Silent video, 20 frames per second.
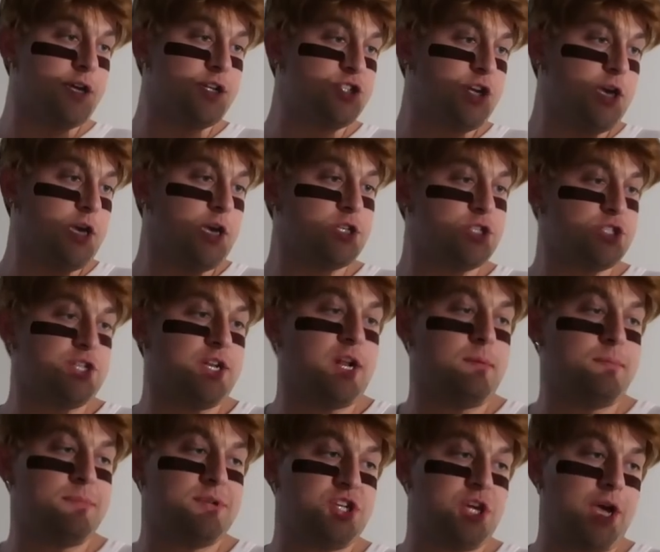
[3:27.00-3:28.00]
I changed.
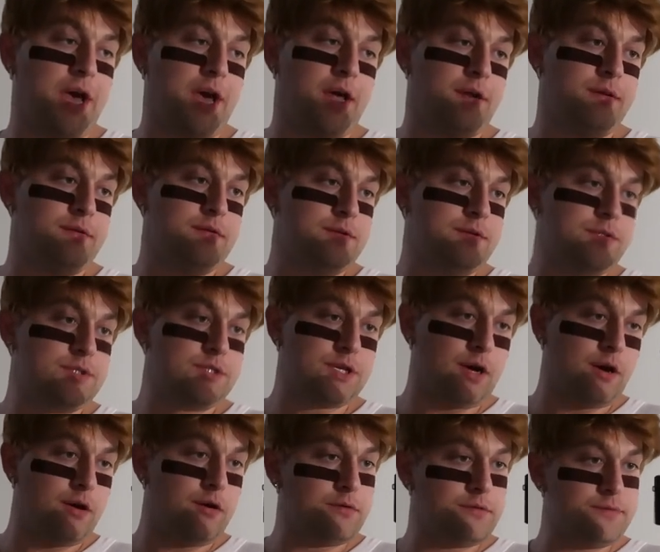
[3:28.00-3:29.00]
I'm a Chad,
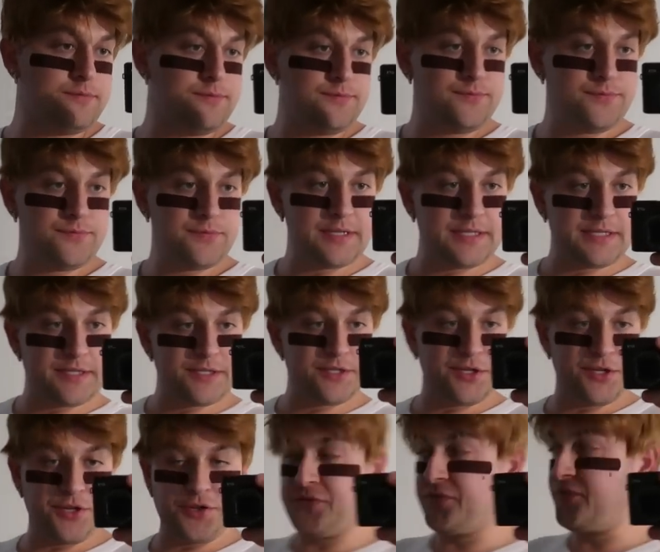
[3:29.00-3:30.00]
so this is
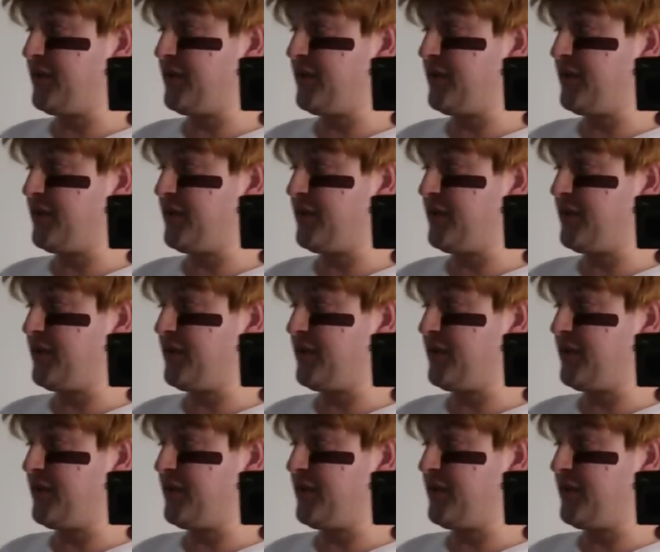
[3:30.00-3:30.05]
the new